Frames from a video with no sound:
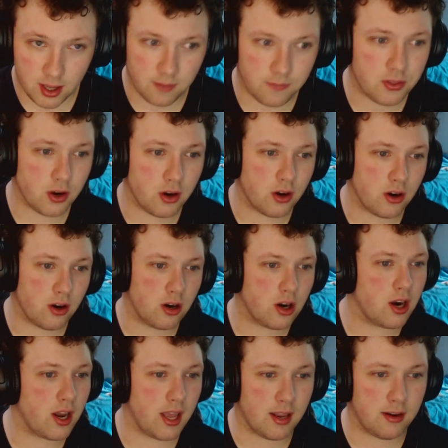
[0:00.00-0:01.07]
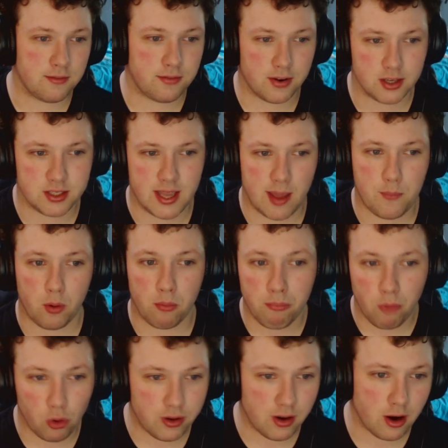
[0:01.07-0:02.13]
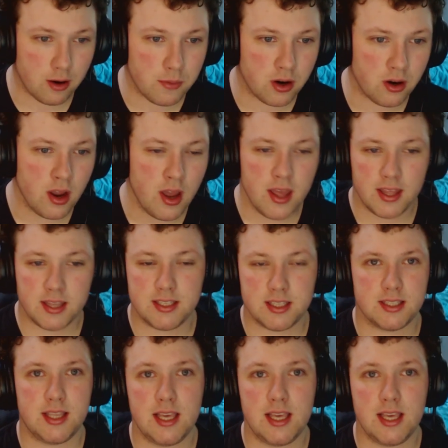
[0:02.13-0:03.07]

If they're in, for example, Molten Armor, this is